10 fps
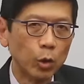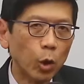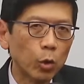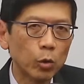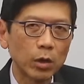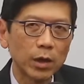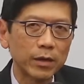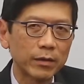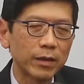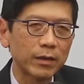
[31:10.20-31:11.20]
know
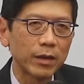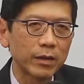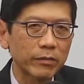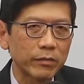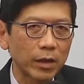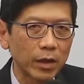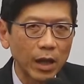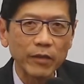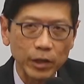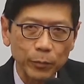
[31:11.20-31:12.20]
it's
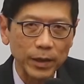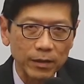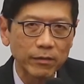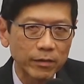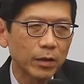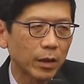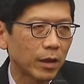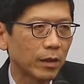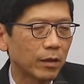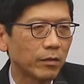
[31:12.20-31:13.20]
life expectancy,
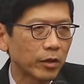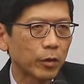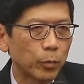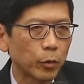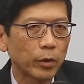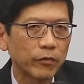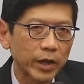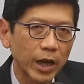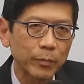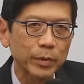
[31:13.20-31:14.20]
and in Singapore, we are
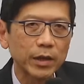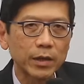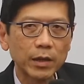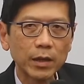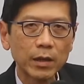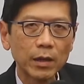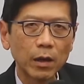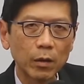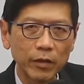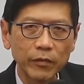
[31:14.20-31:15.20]
very happy that
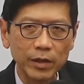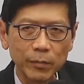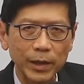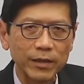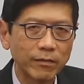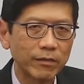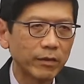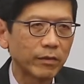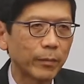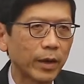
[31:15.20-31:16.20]
our life
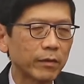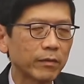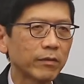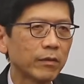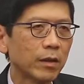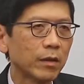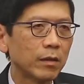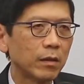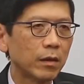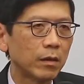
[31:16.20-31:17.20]
expectancy is amongst
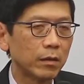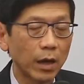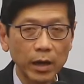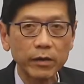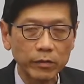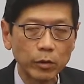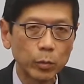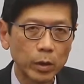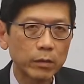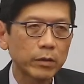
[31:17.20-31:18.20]
the highest in
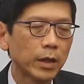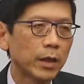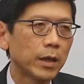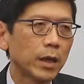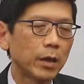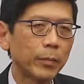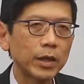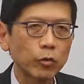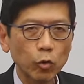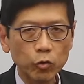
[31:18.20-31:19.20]
the world.
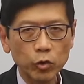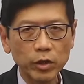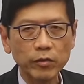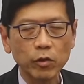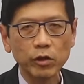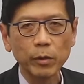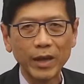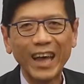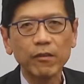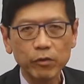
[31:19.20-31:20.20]
But it's also this
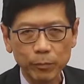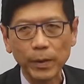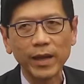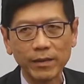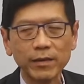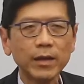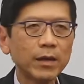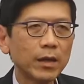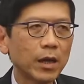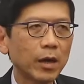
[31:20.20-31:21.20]
concept of health span,
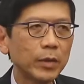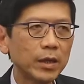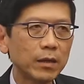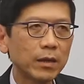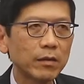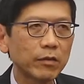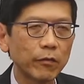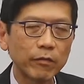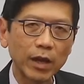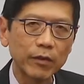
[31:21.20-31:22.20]
how many
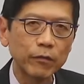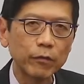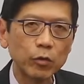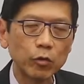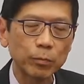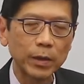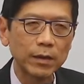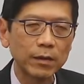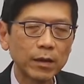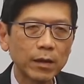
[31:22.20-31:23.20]
years of life you
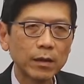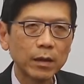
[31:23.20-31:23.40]
spend